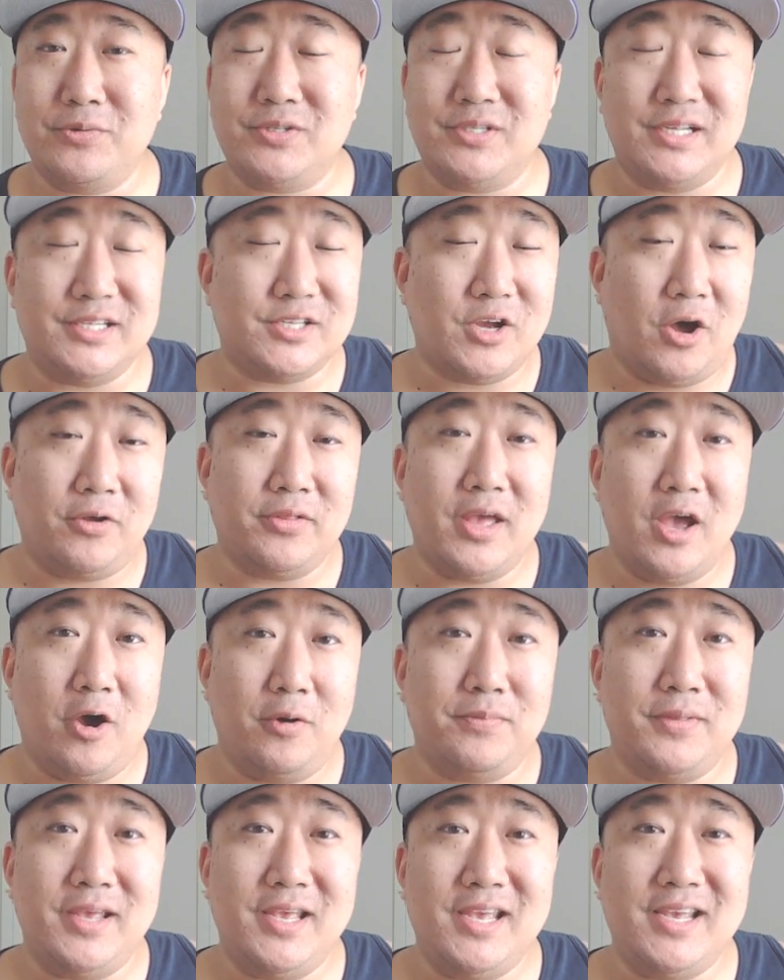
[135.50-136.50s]
needs all the help
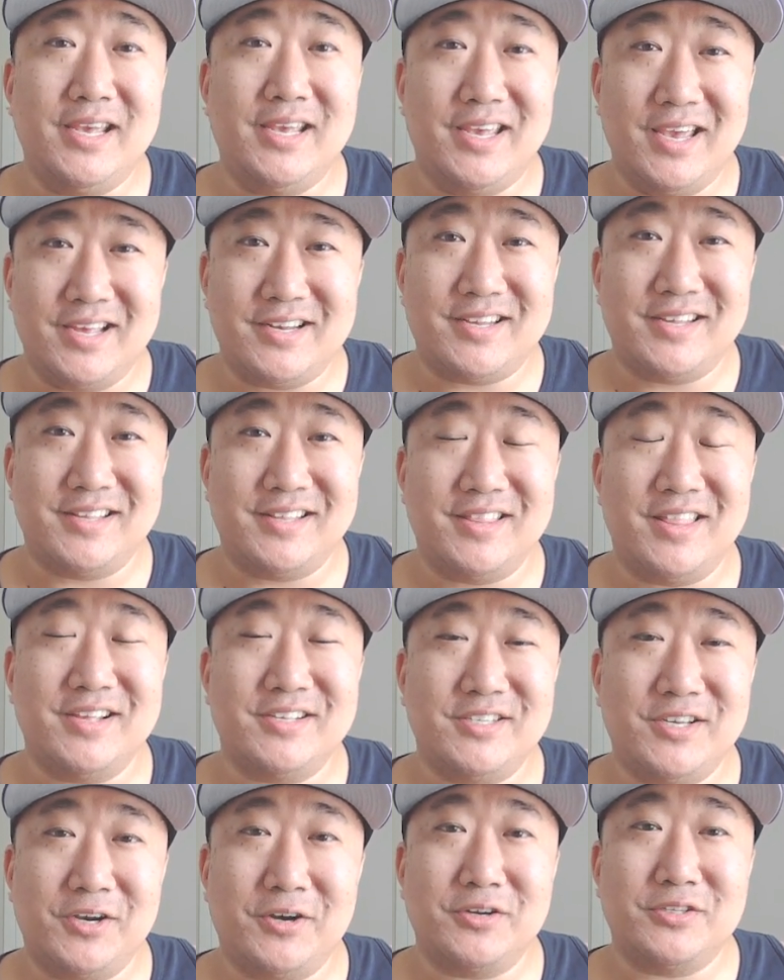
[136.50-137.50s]
that he can get
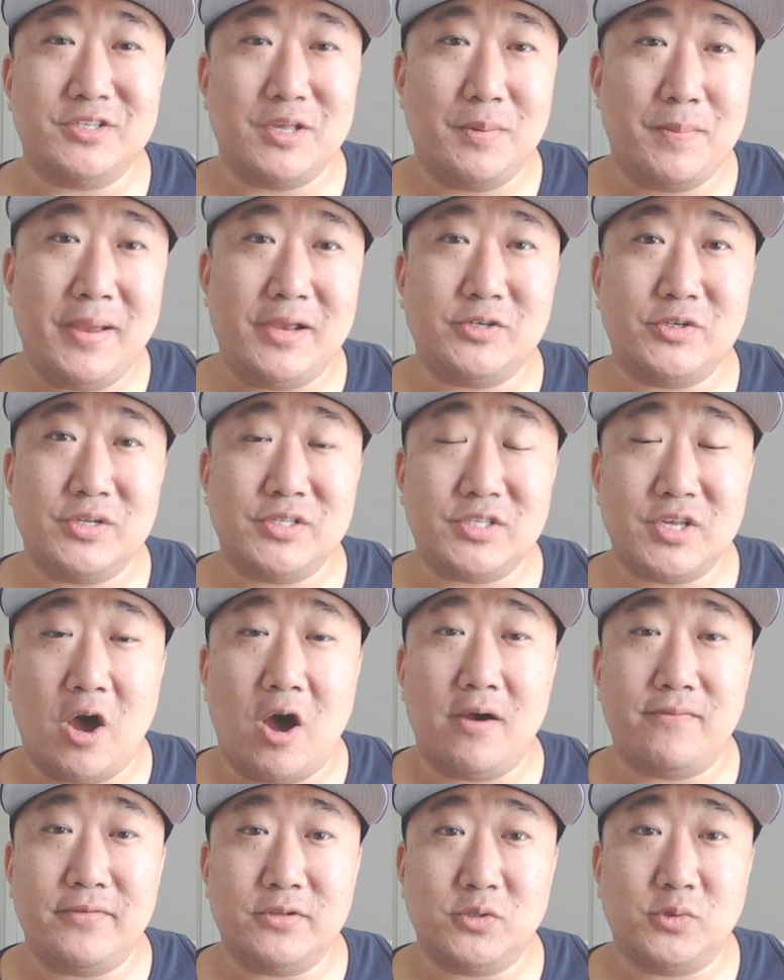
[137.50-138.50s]
this year, as the Patriots
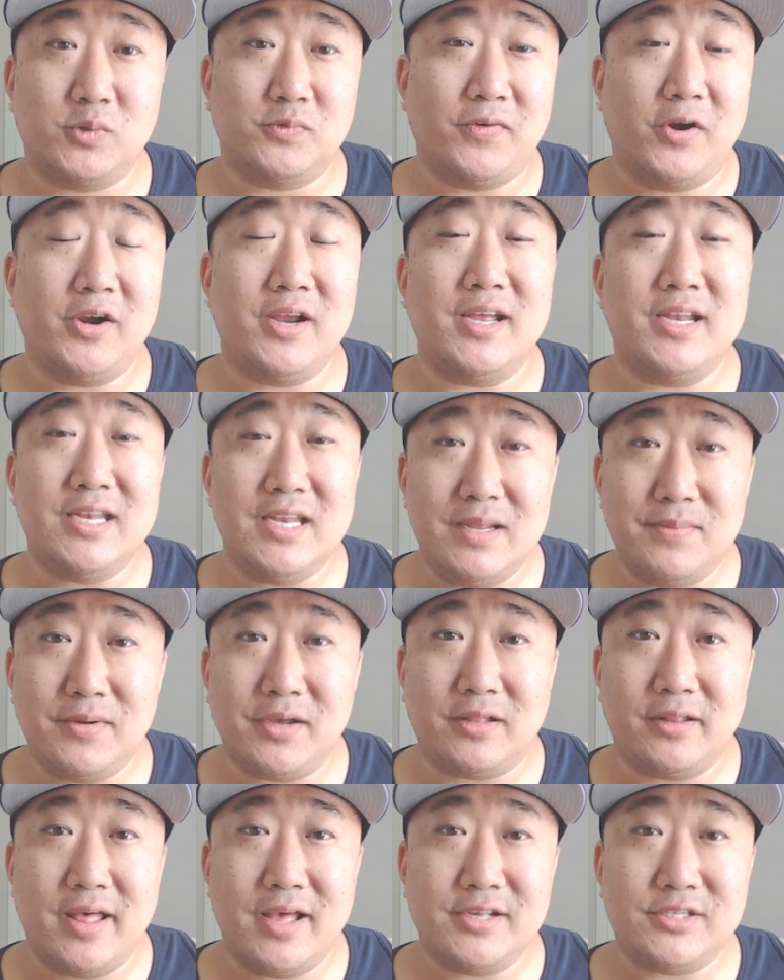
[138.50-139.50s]
offense was very anemic
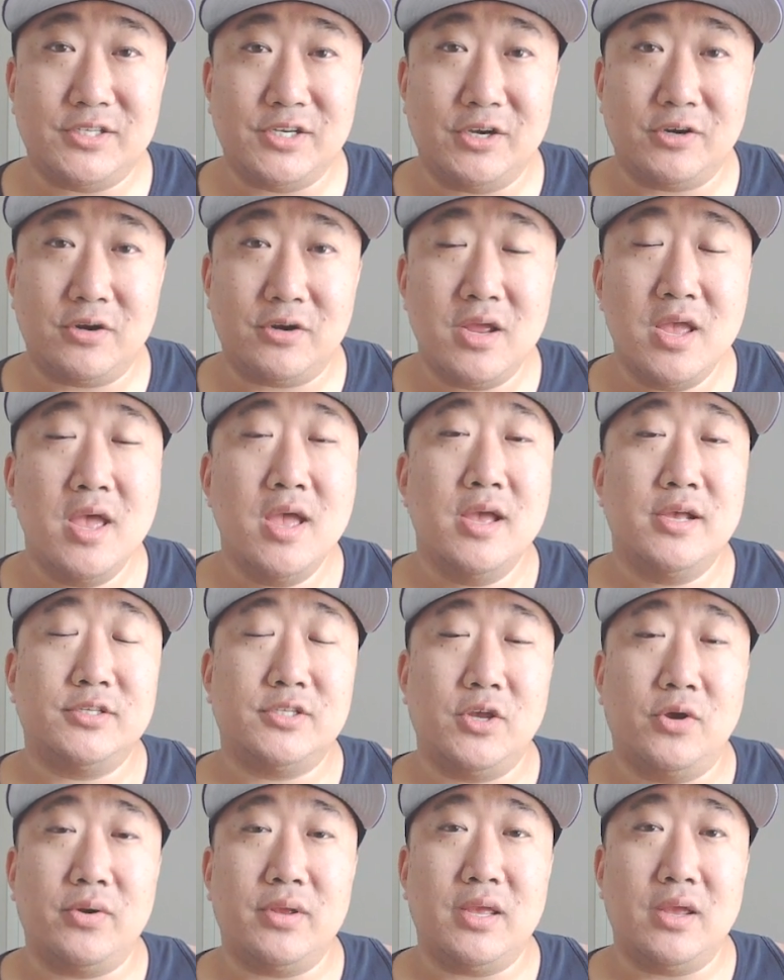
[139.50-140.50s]
last year,
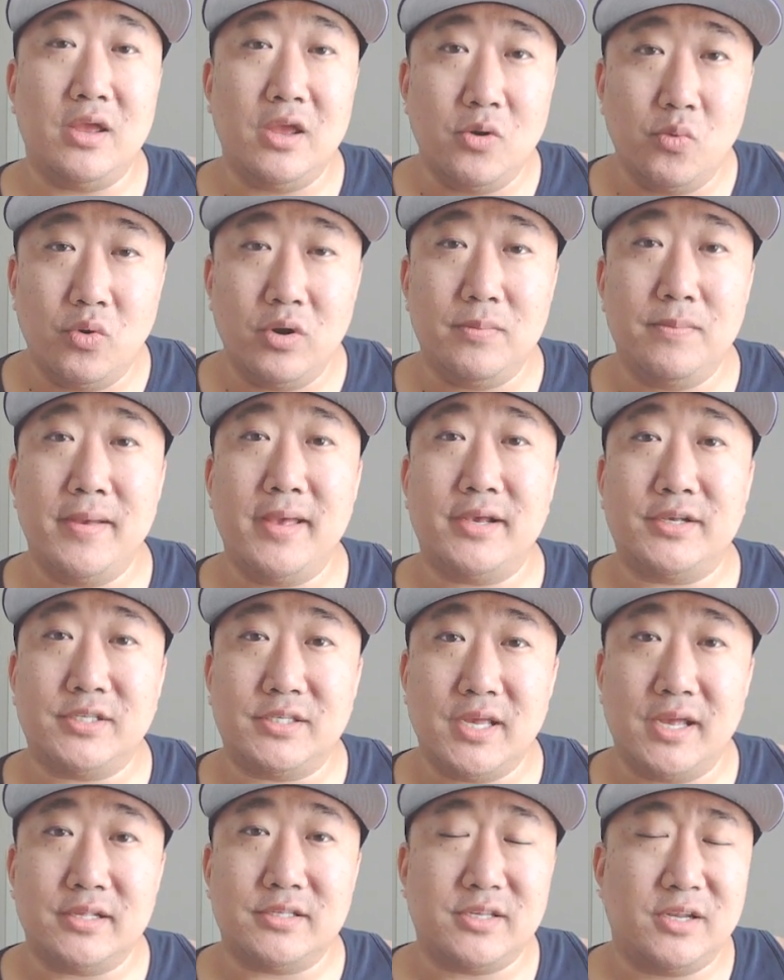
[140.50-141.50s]
so it would make
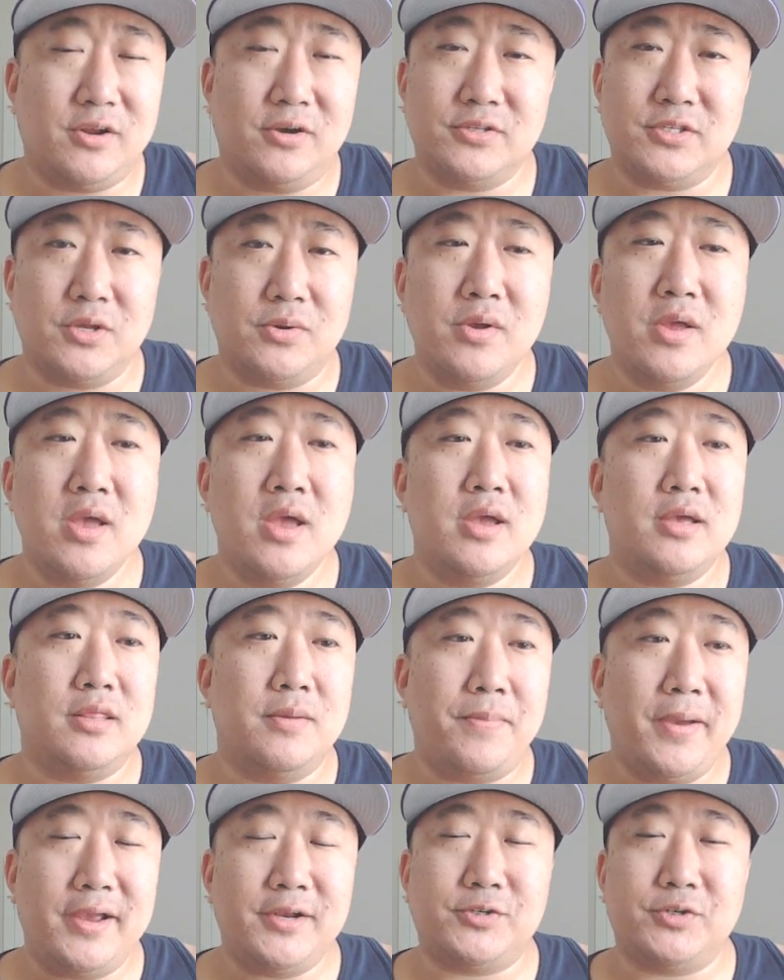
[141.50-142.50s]
sense. And also, the
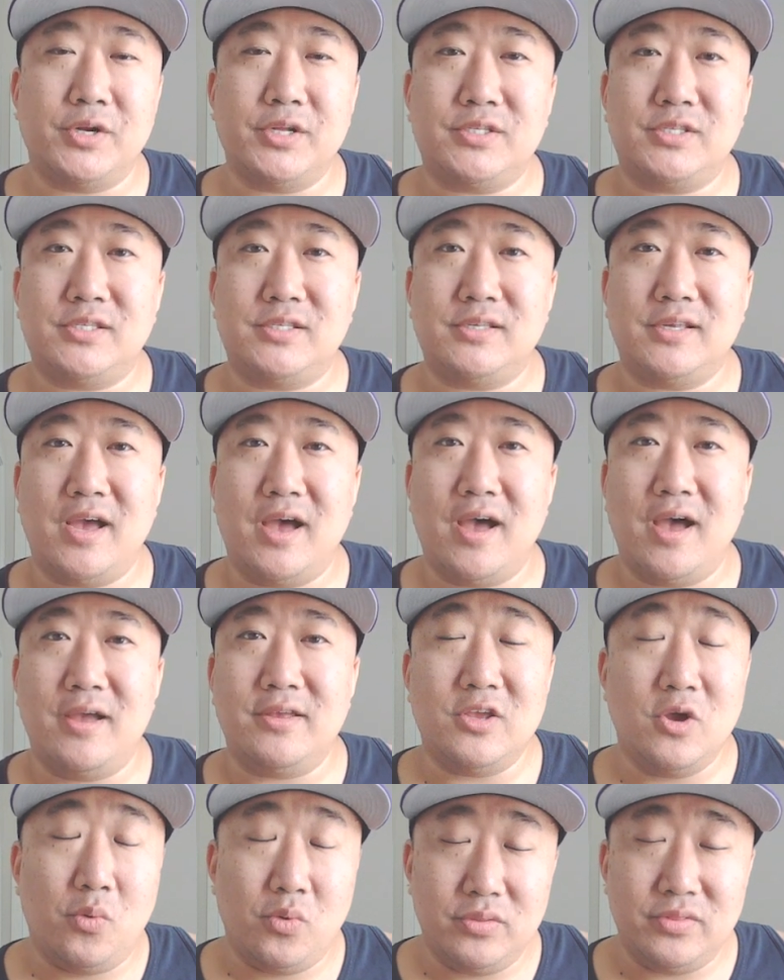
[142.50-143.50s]
Patriots,
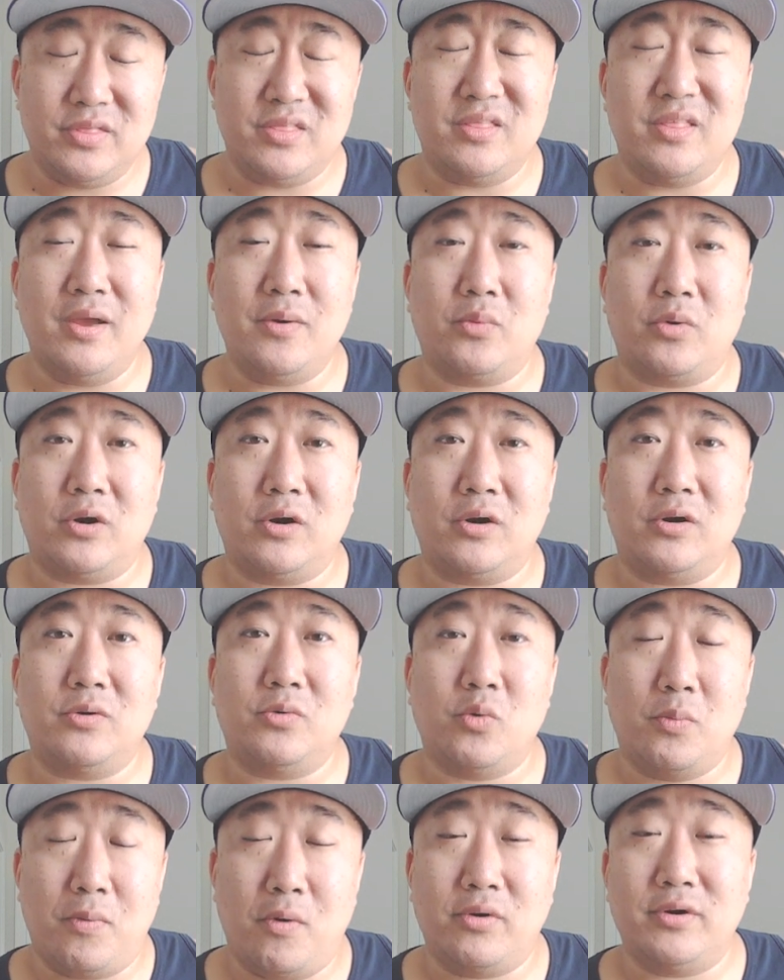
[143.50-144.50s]
they were
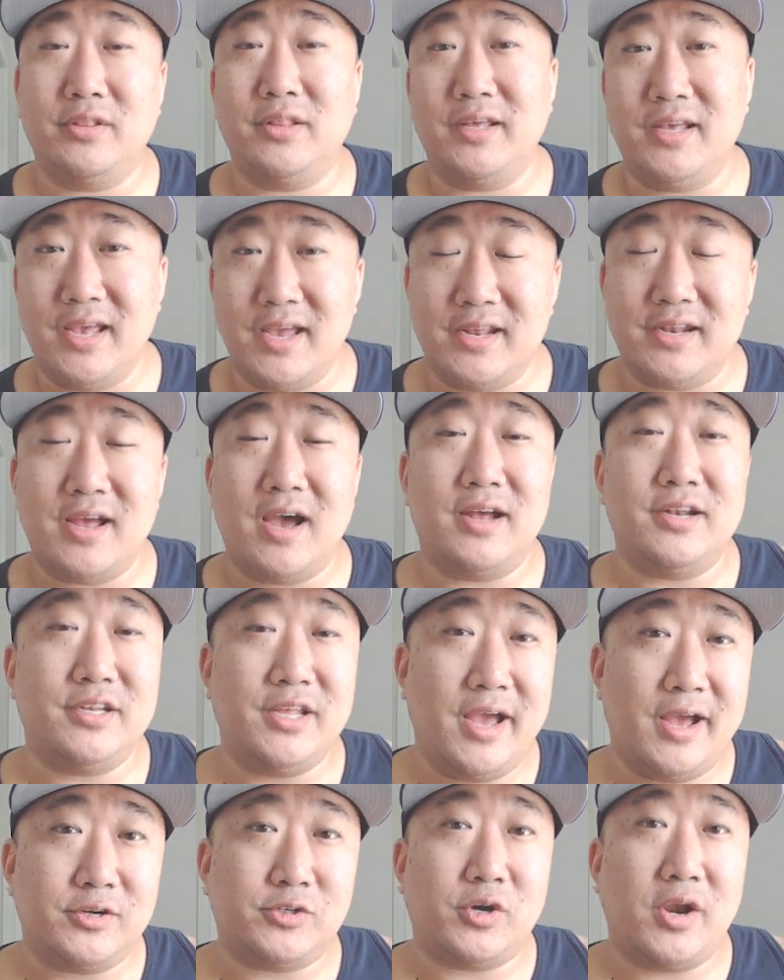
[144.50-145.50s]
reportedly in on
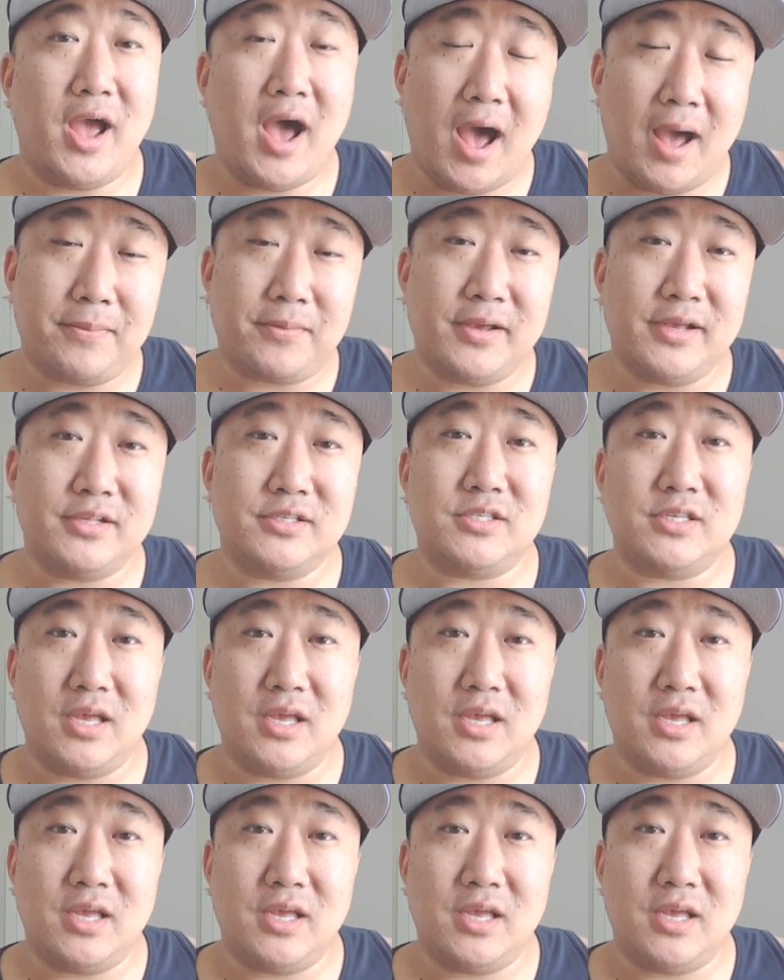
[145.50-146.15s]
DeAndre Hopkins.